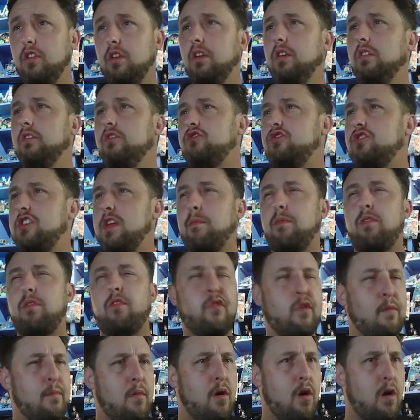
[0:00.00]
ships
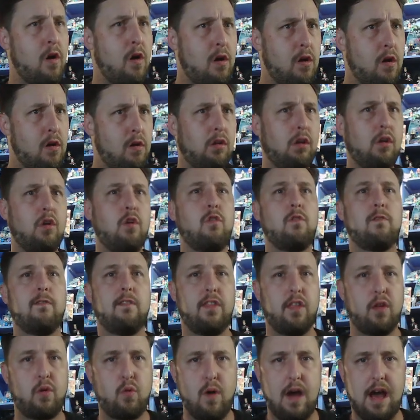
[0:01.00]
from all over
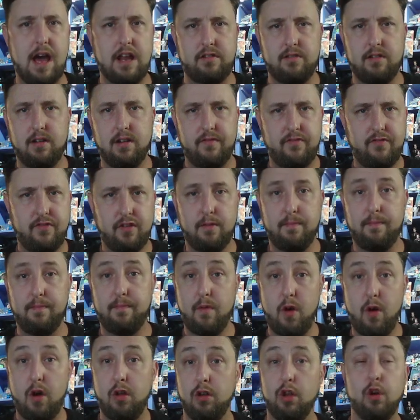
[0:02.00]
the quadrant, from
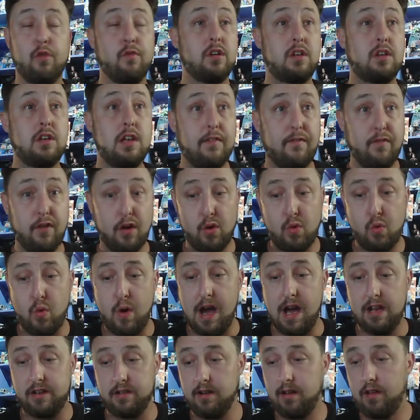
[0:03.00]
all over different
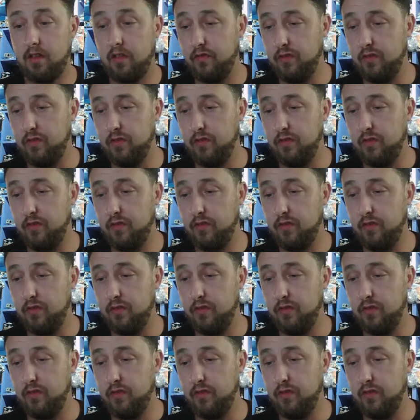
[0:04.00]
quadrants,